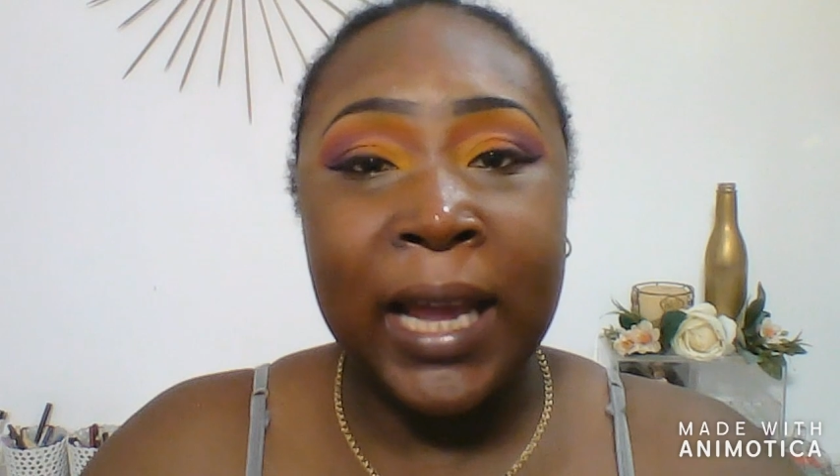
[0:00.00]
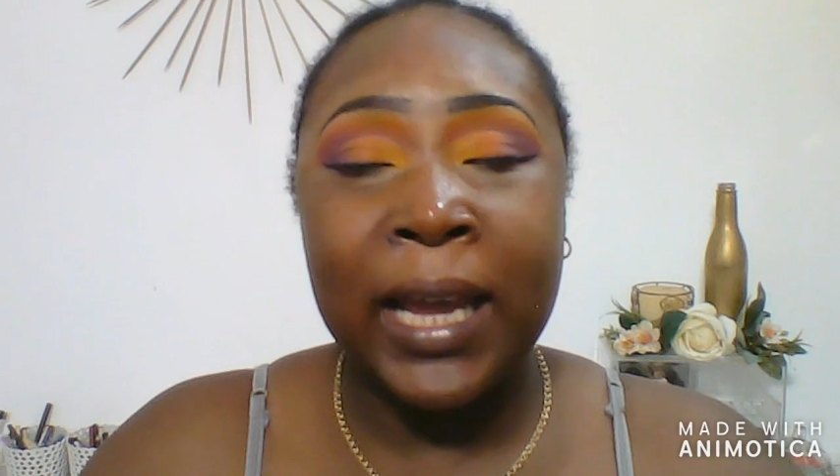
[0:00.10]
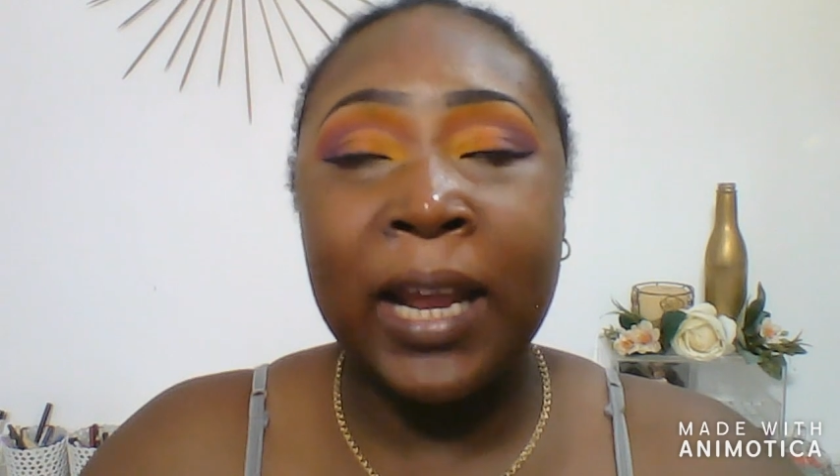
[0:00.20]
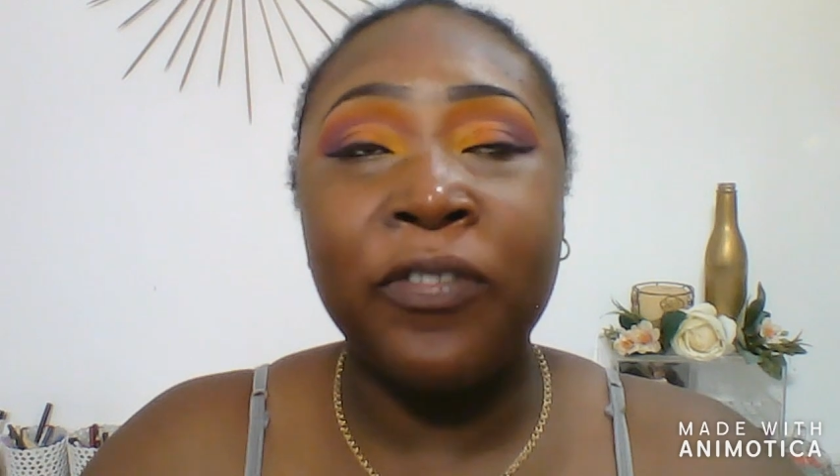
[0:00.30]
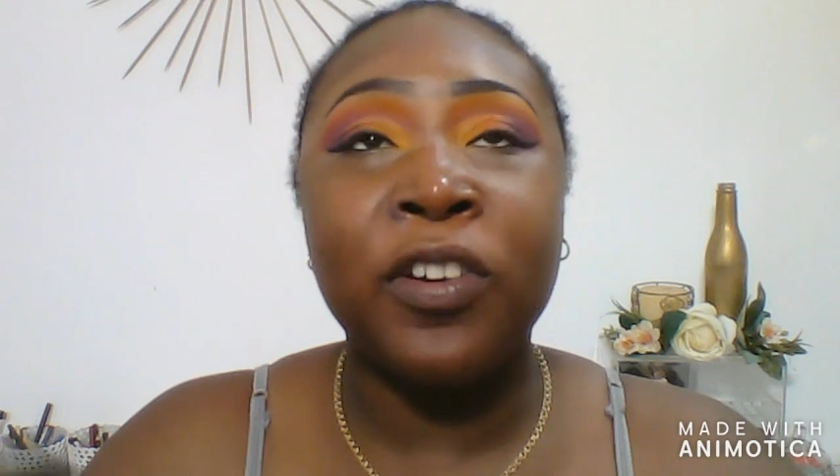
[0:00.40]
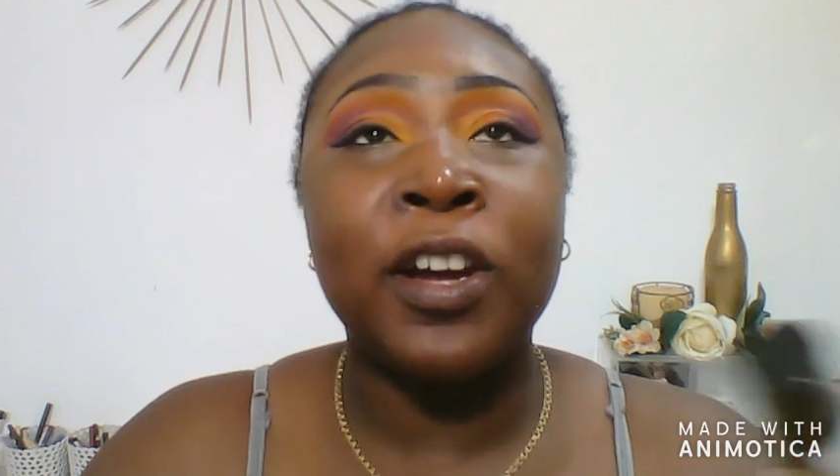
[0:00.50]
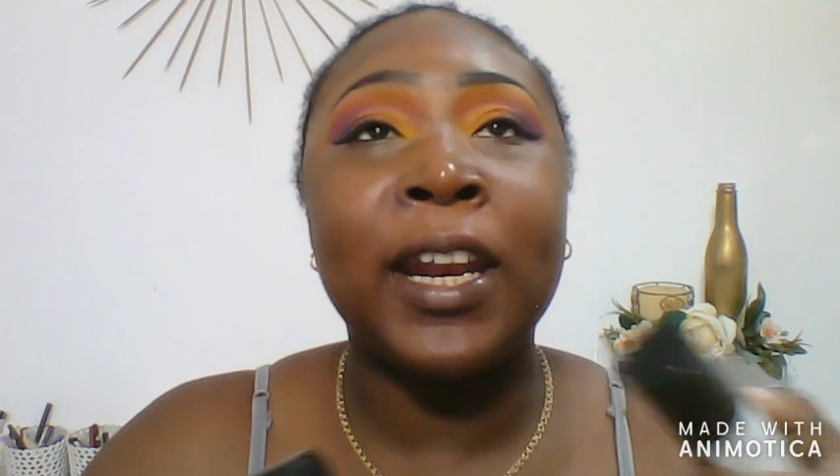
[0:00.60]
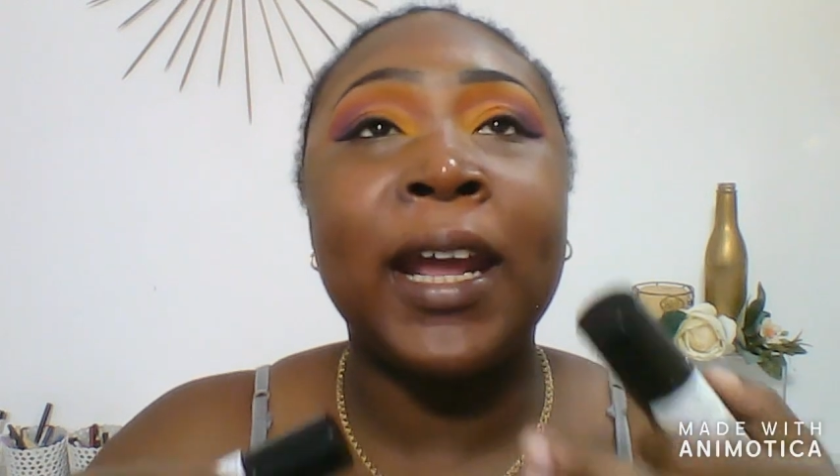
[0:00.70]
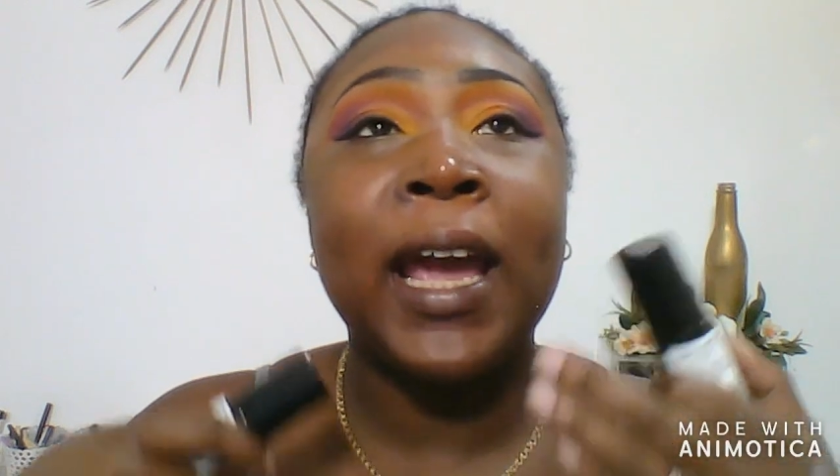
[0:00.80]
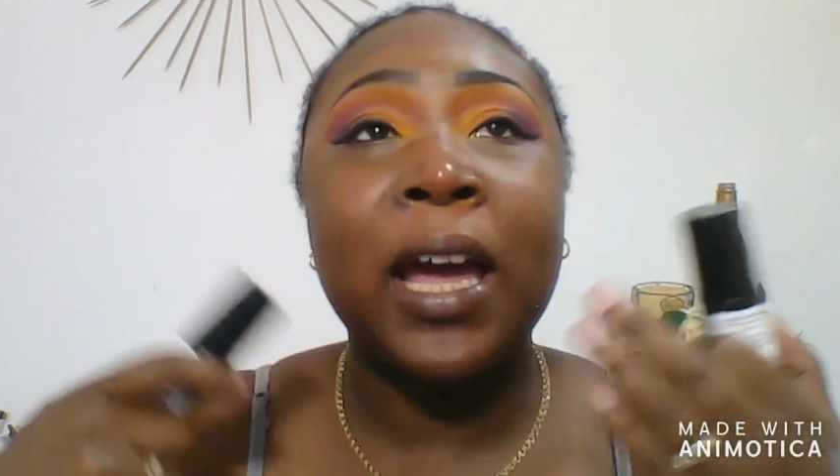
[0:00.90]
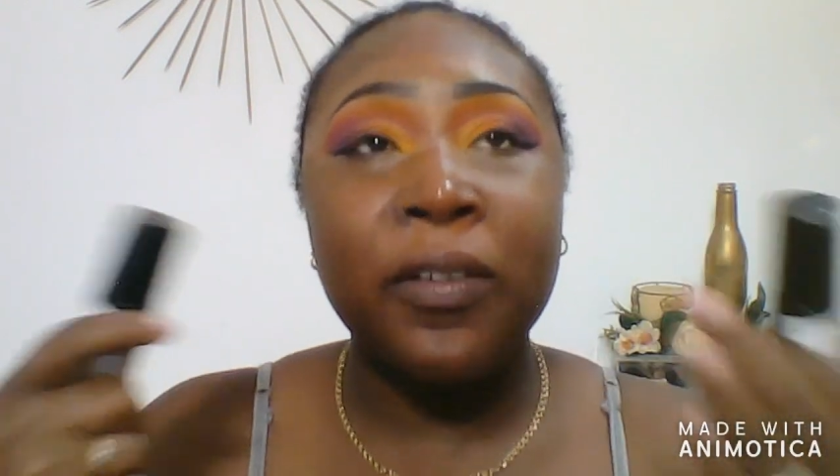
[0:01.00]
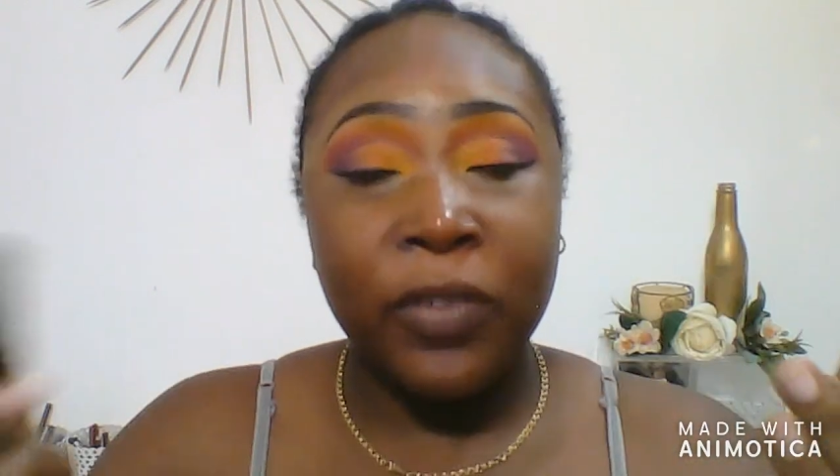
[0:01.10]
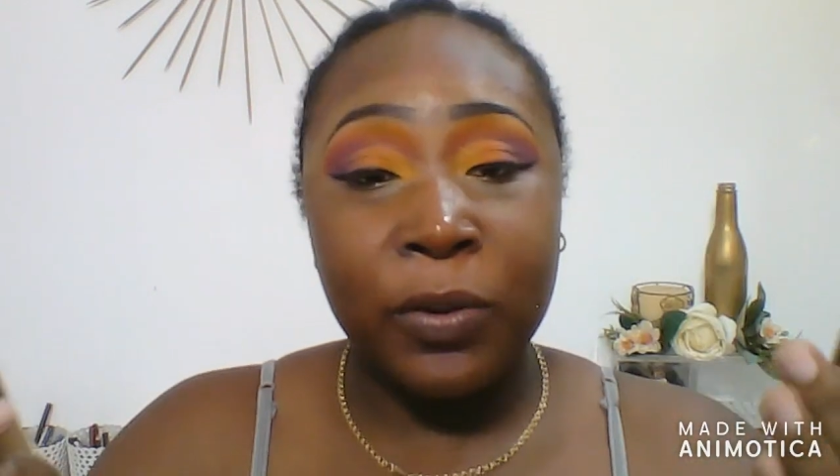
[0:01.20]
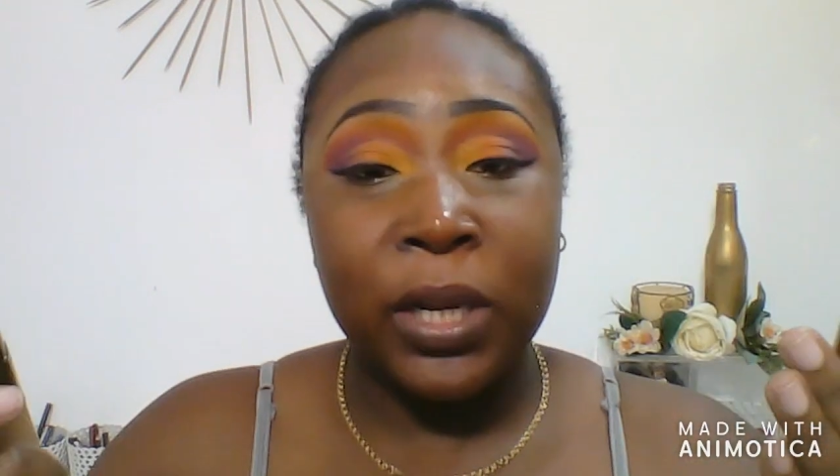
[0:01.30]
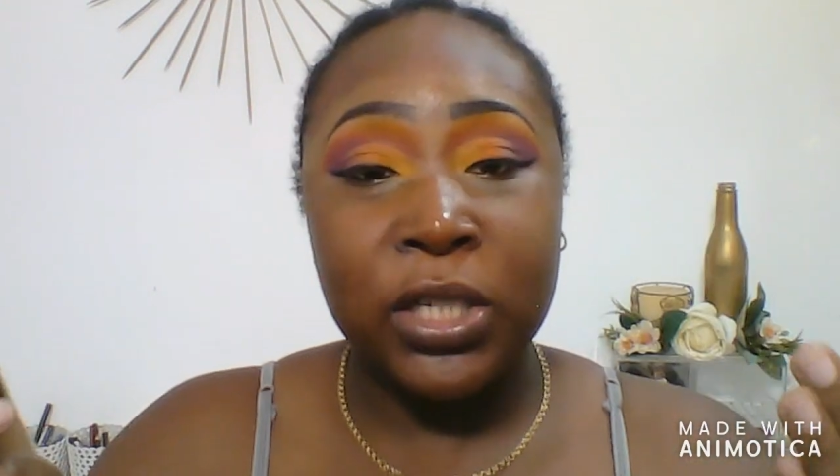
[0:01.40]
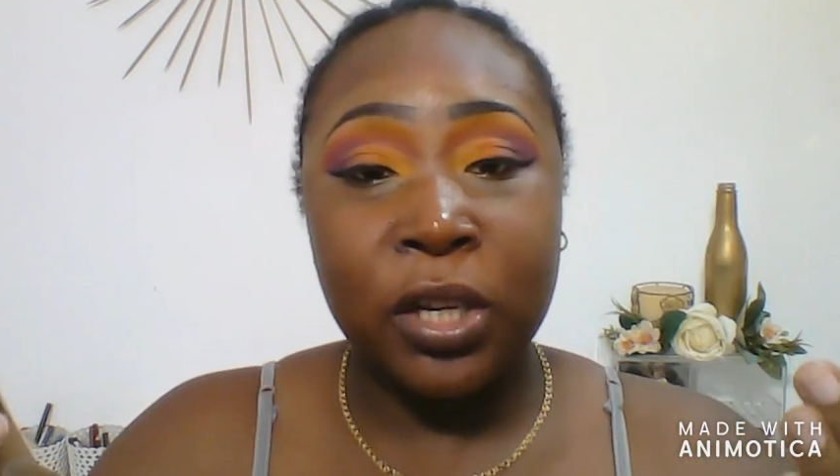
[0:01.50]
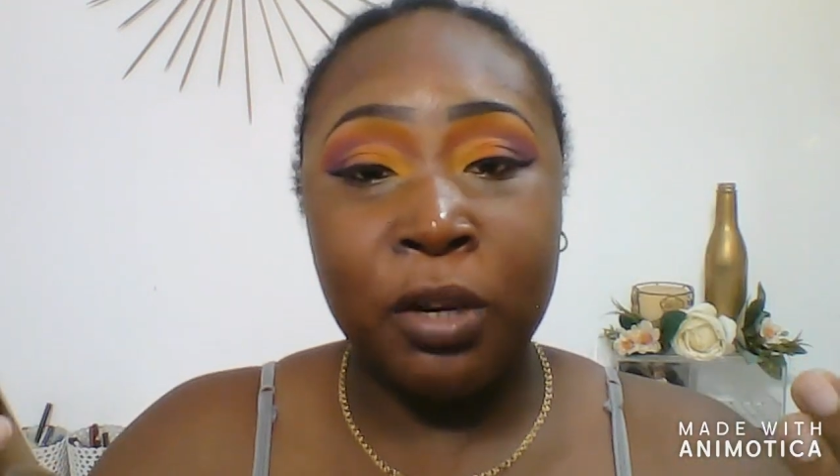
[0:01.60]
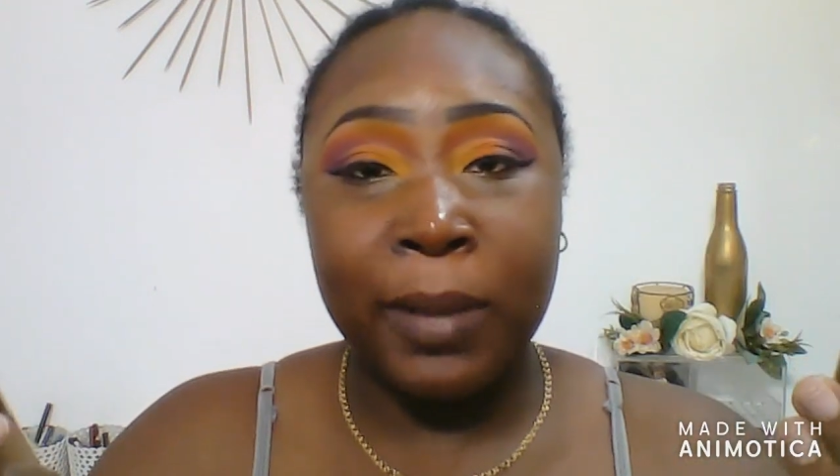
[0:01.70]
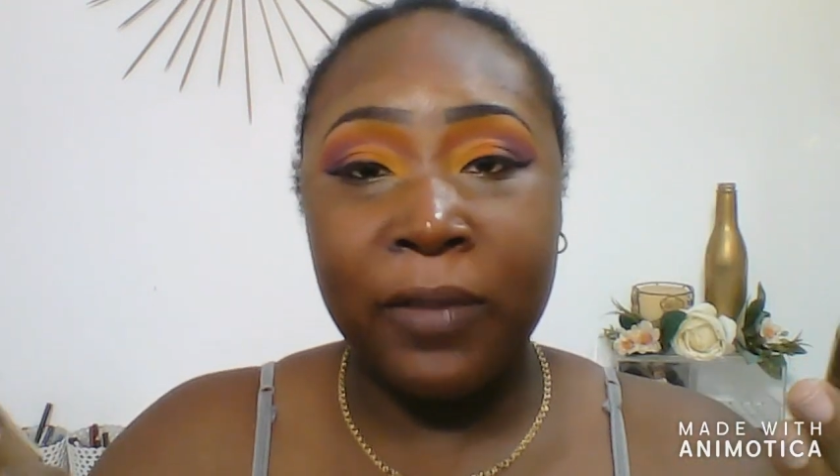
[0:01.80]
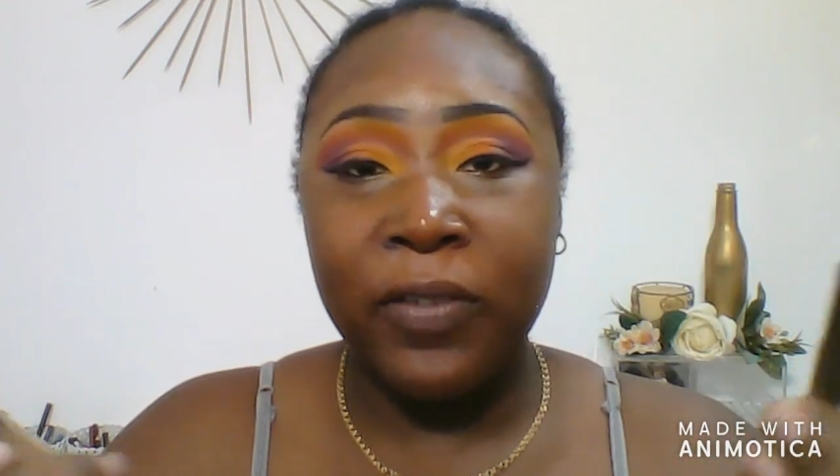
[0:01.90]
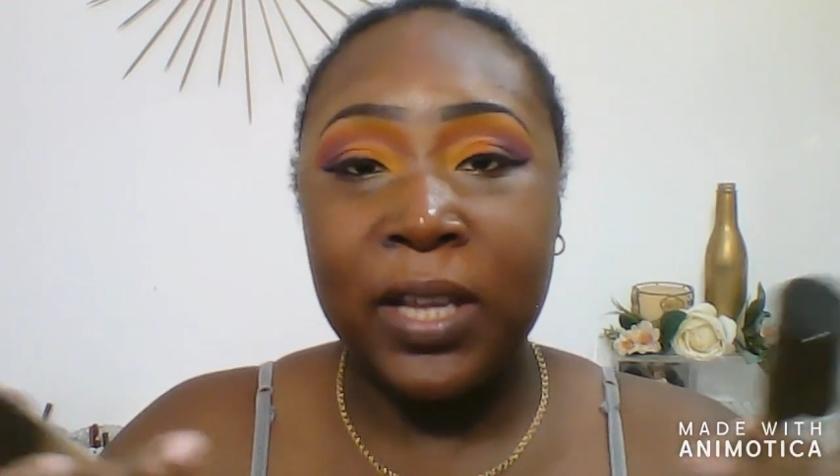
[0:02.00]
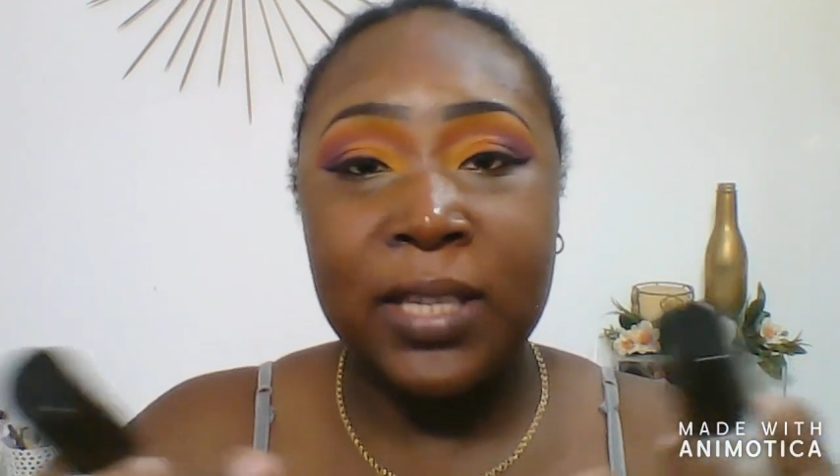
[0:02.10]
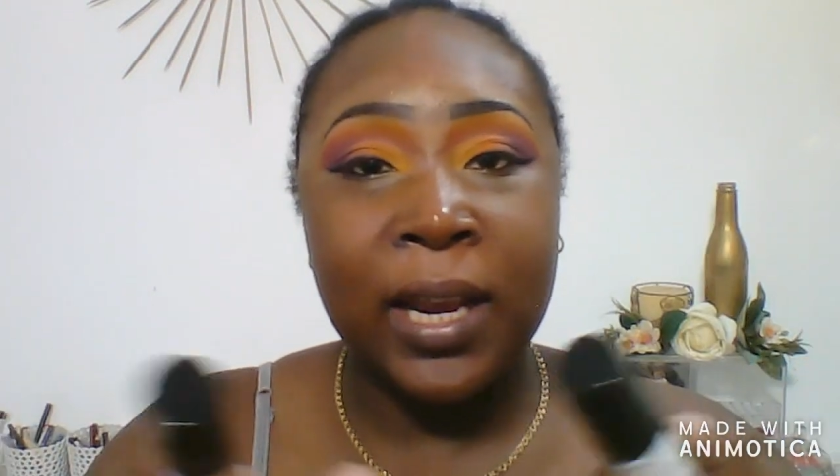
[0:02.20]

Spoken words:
and I forgot that I had foundation on my face,